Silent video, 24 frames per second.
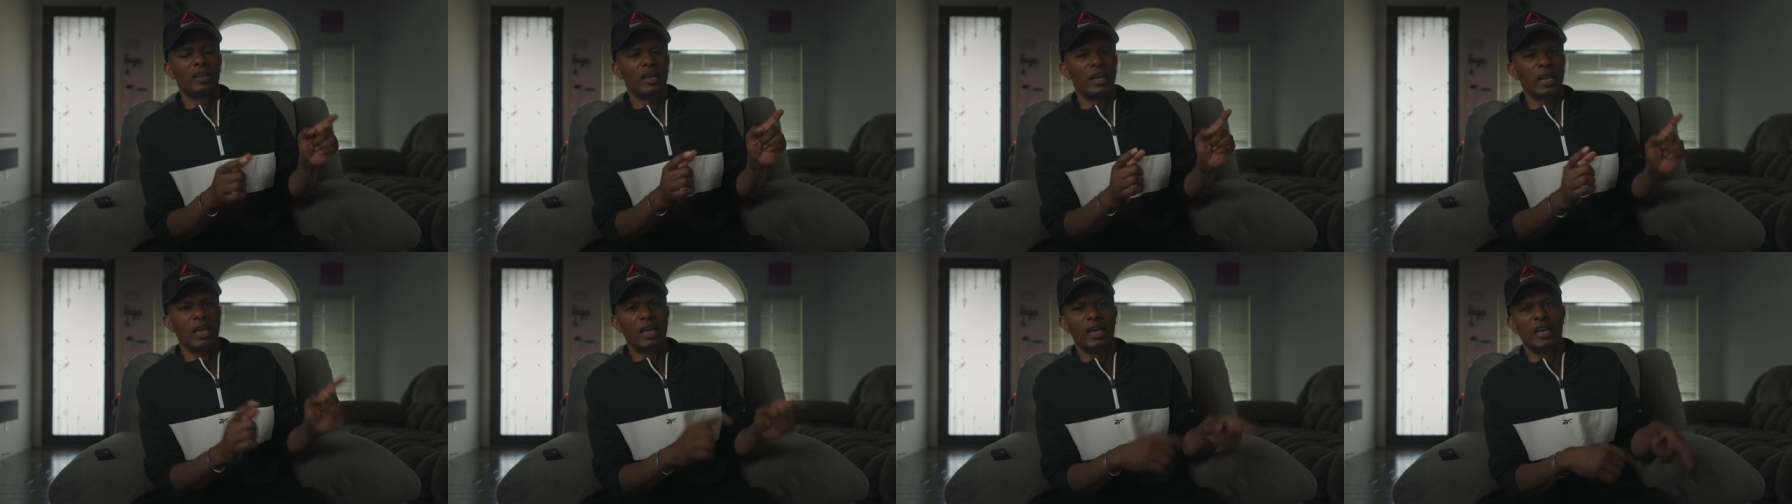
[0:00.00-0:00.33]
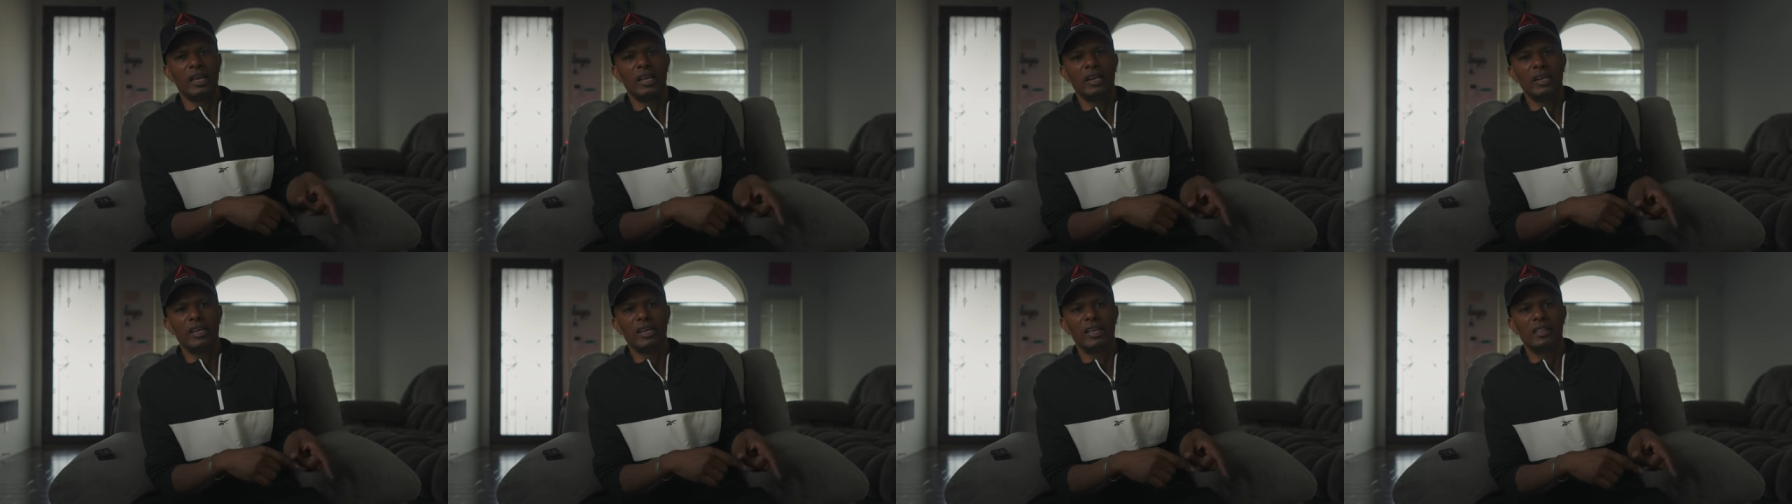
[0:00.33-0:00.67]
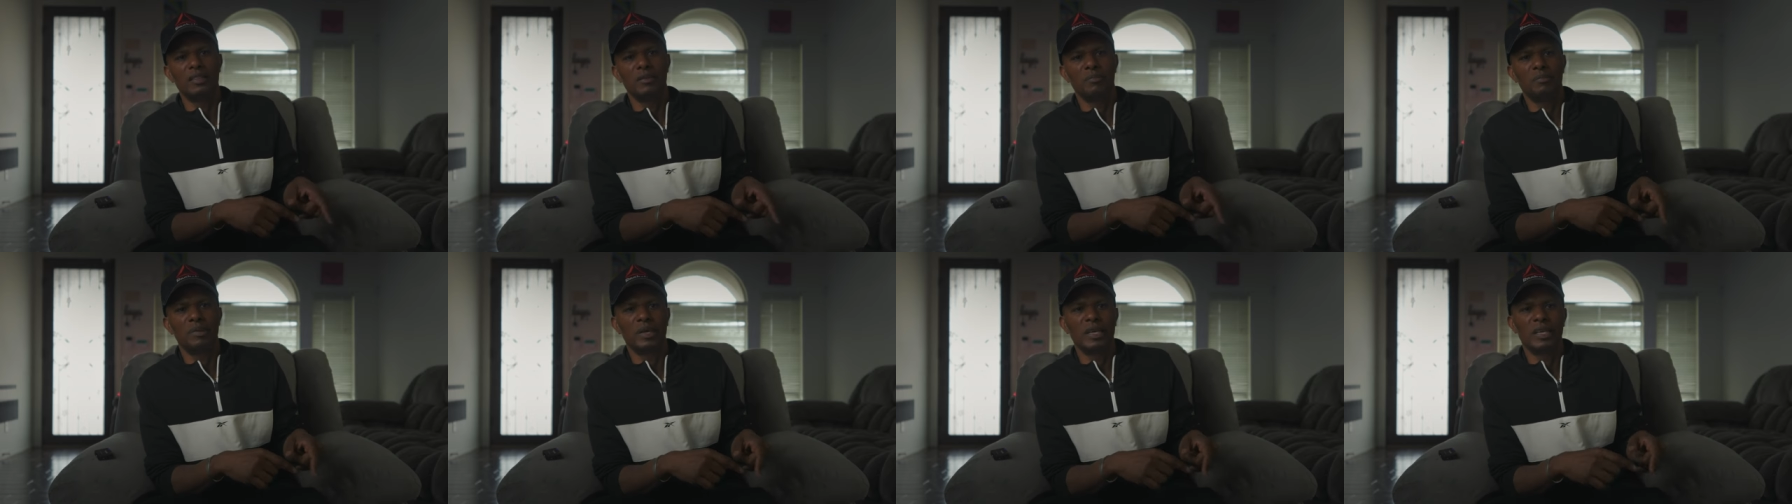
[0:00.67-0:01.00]
and hit
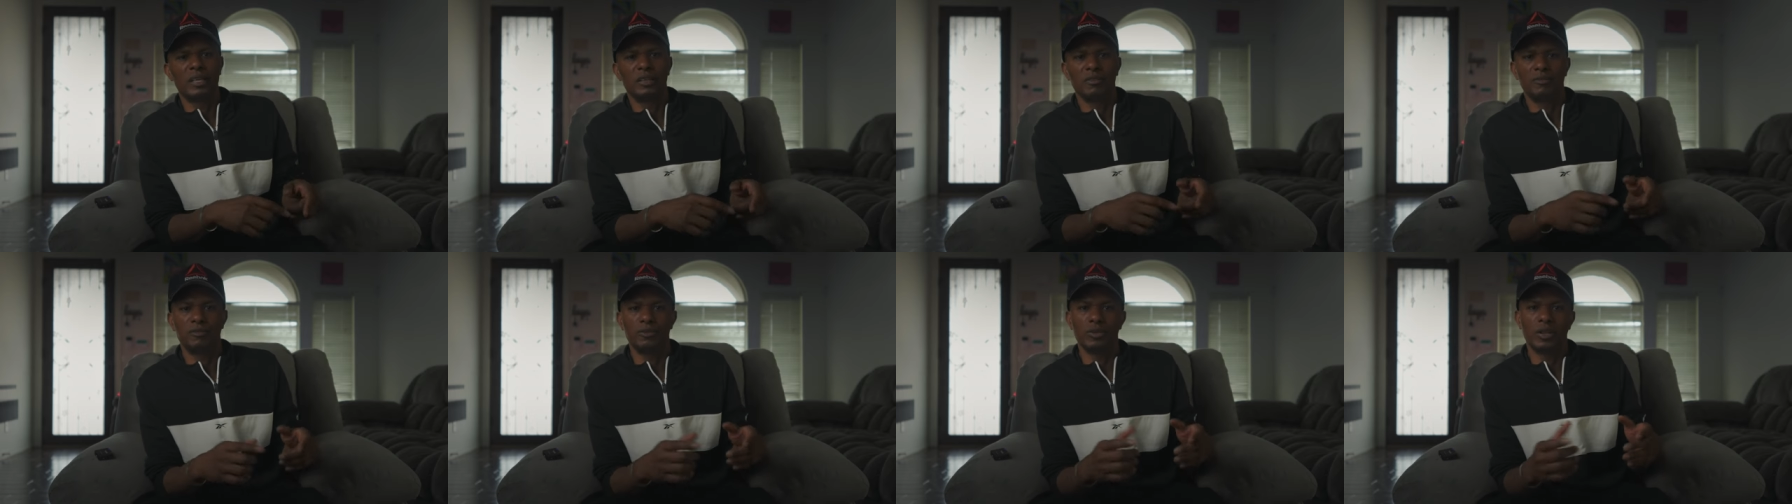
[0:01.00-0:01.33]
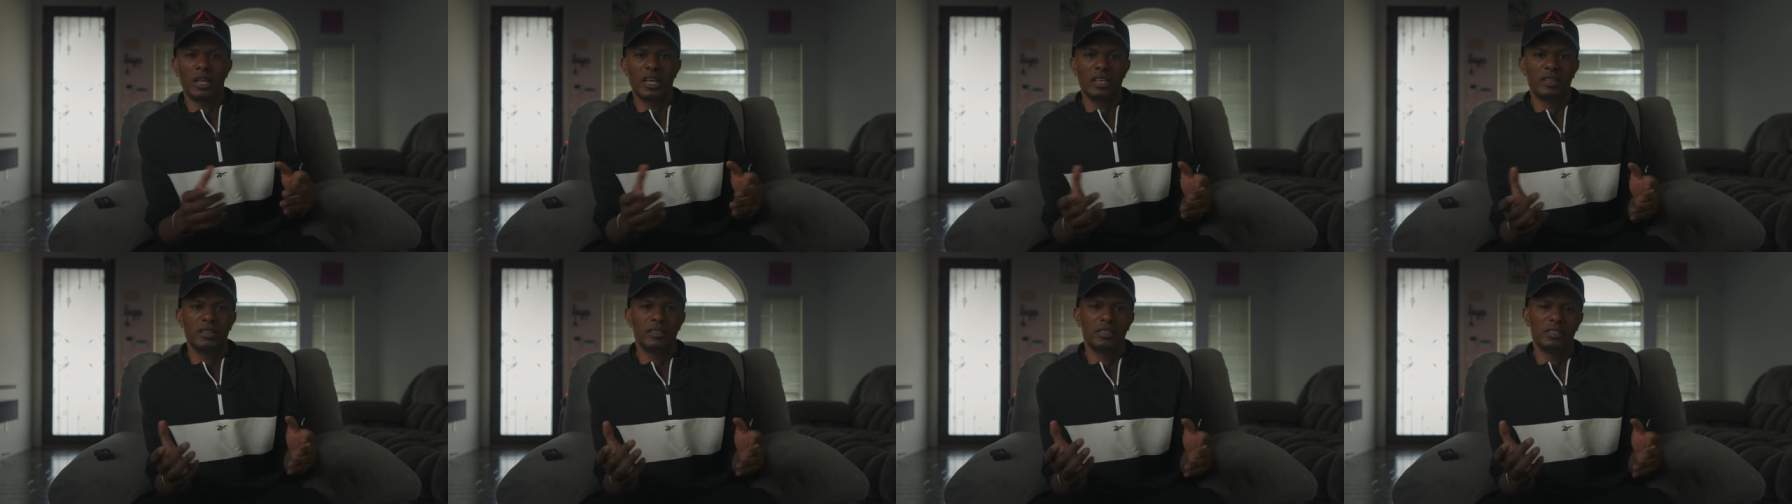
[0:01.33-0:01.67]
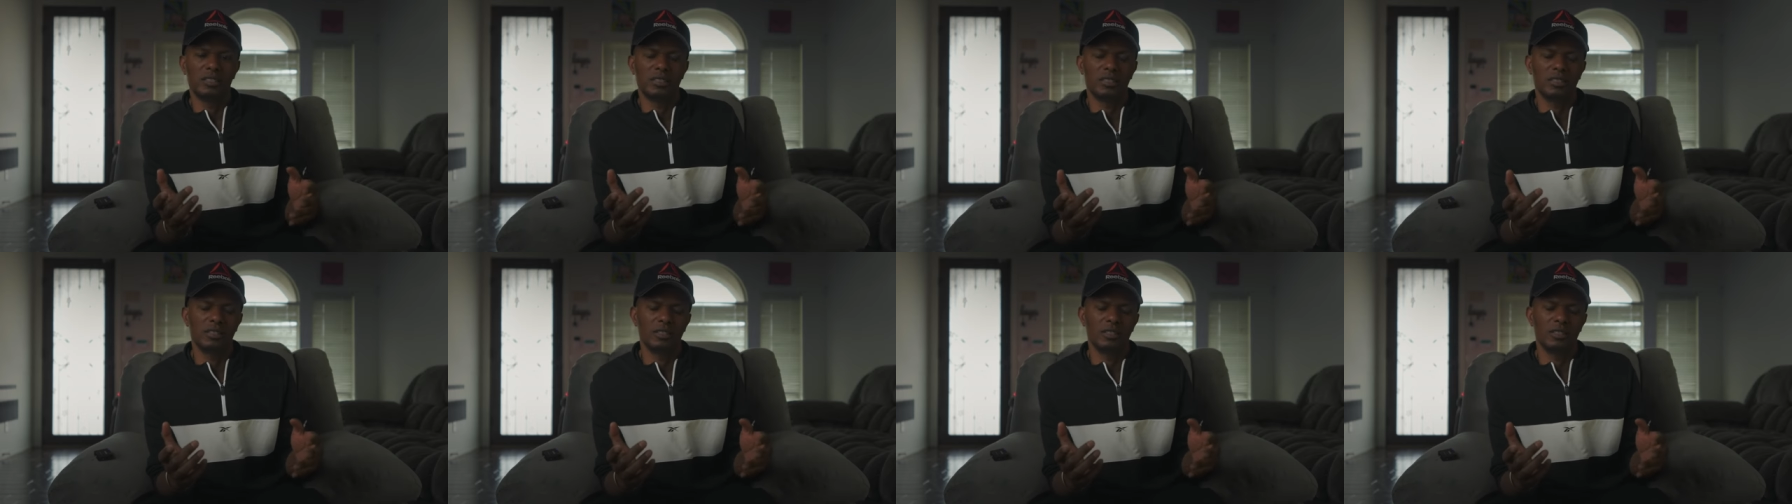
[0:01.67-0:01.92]
the bell if you like this